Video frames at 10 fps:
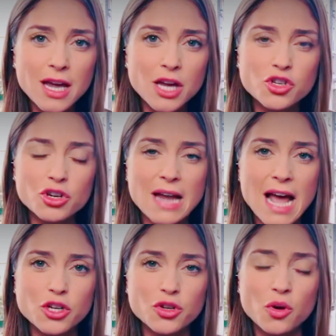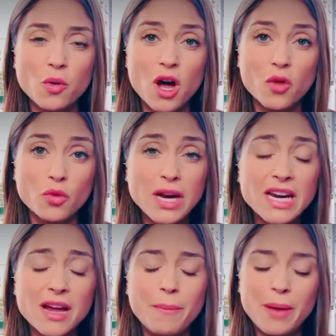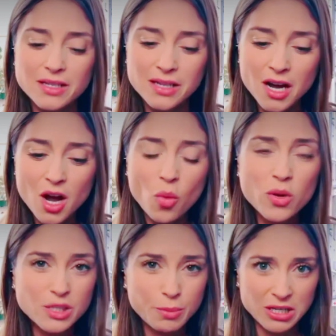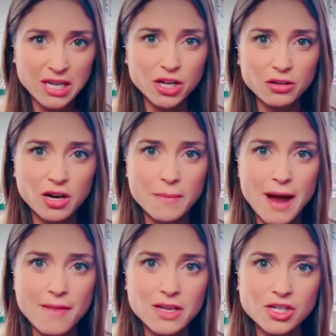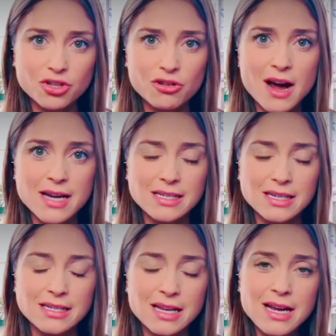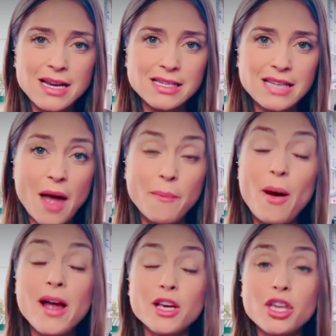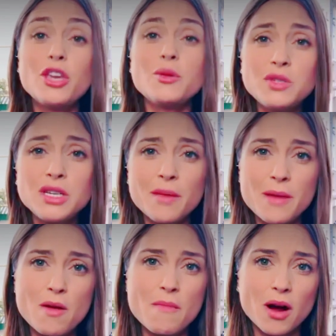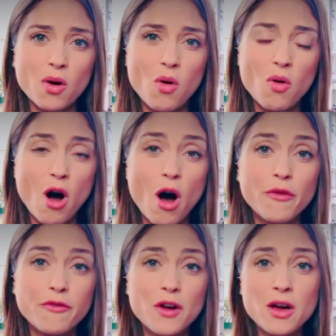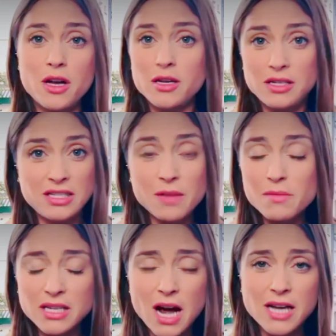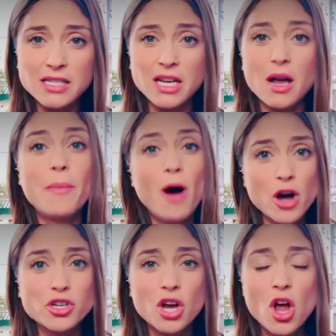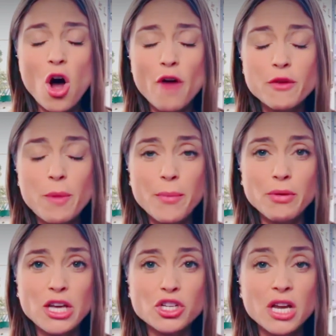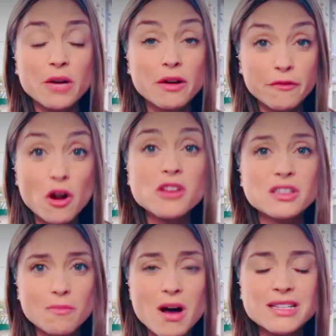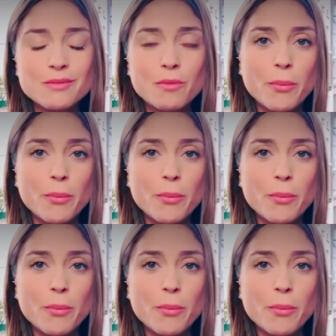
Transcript: international arena. But what is particular about this crisis is that by accusing Emmanuel Macron of stigmatizing a part of the population here in France, the Muslim